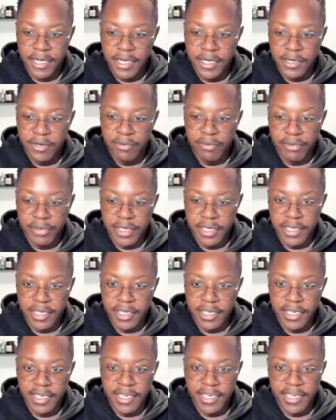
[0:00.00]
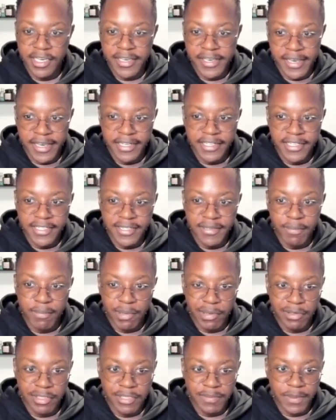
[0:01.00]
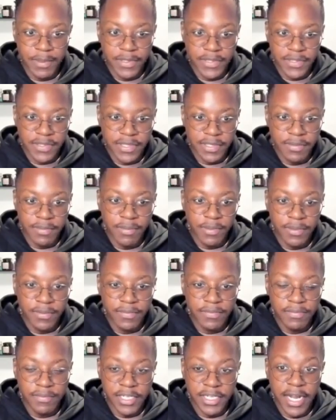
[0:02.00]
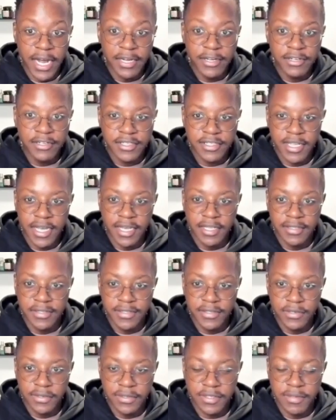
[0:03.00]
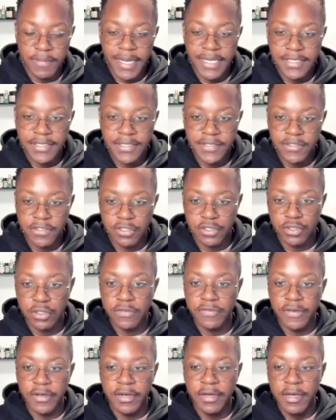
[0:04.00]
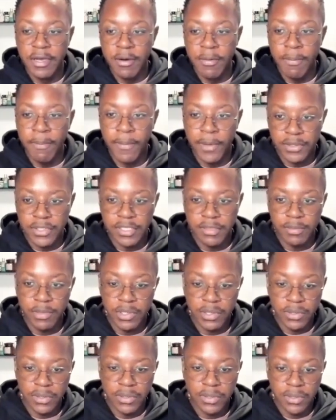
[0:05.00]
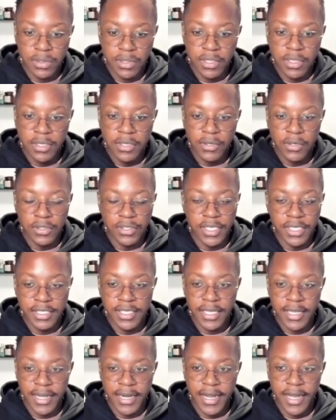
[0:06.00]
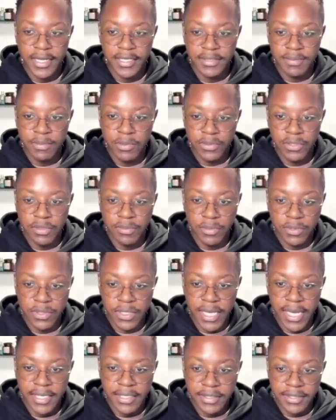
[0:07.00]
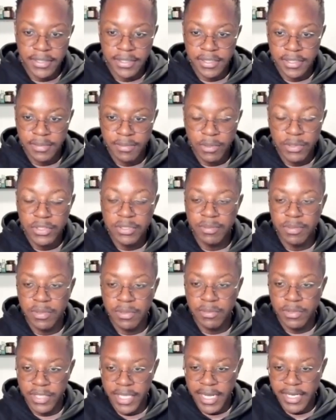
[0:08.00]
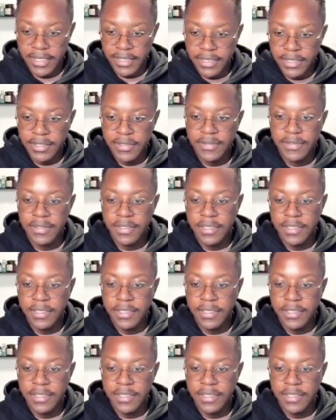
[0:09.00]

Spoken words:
we get birds because it understands. So semantic search over multimodal or data that has multiple modalities.